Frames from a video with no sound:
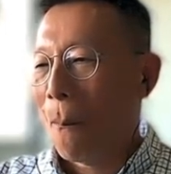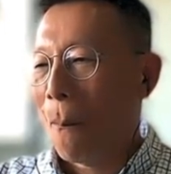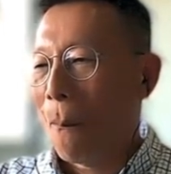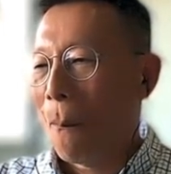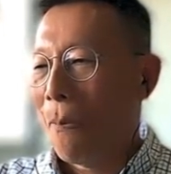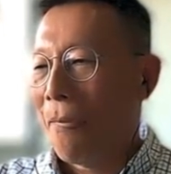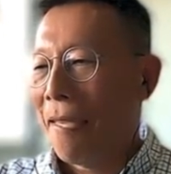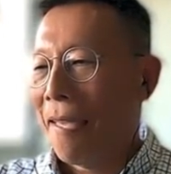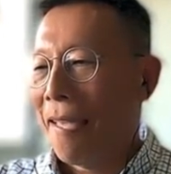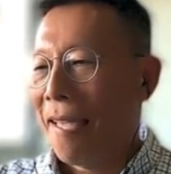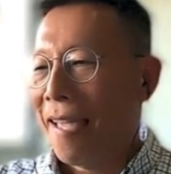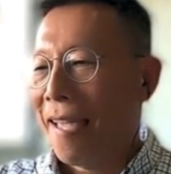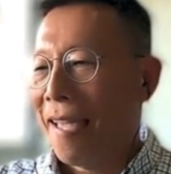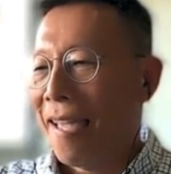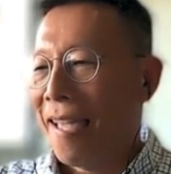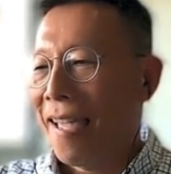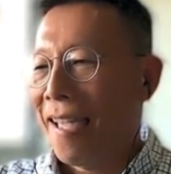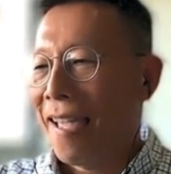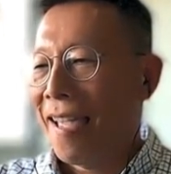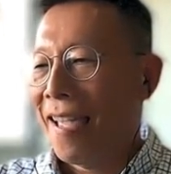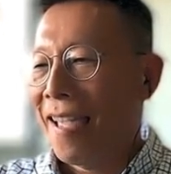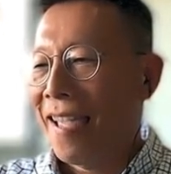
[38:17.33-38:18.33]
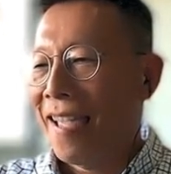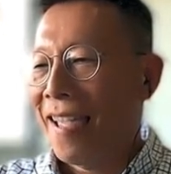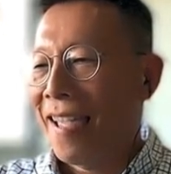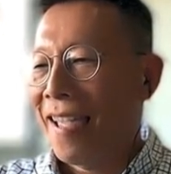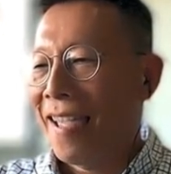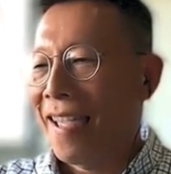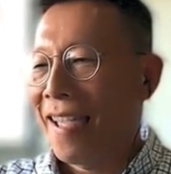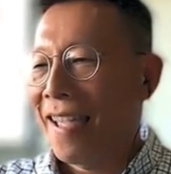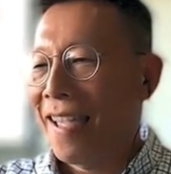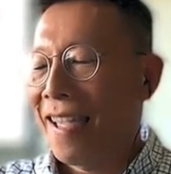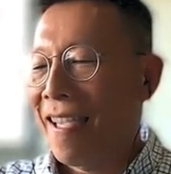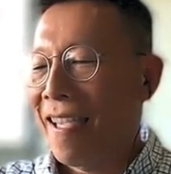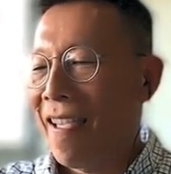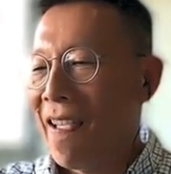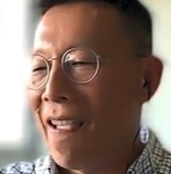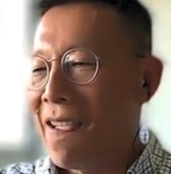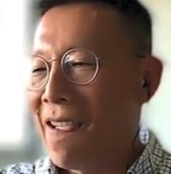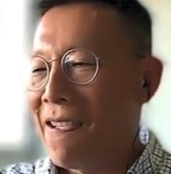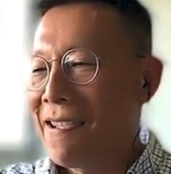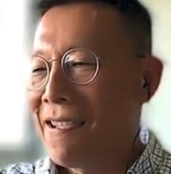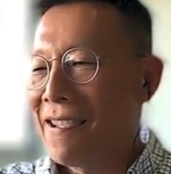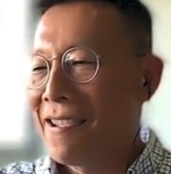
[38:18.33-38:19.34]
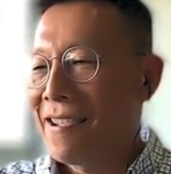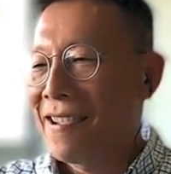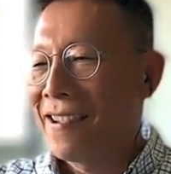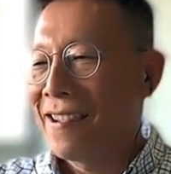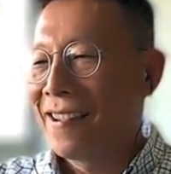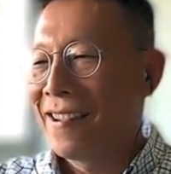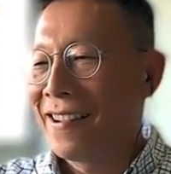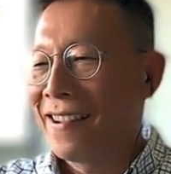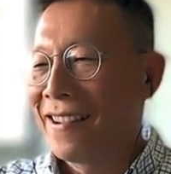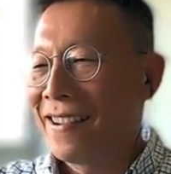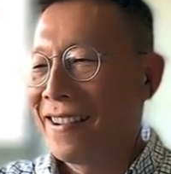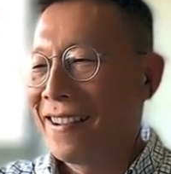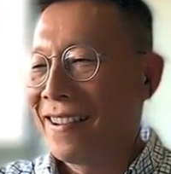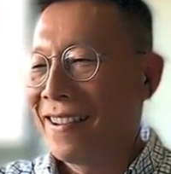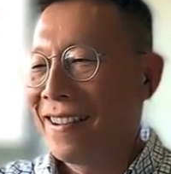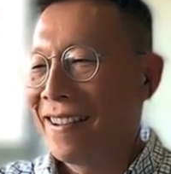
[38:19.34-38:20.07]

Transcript: actually not in your job scope but you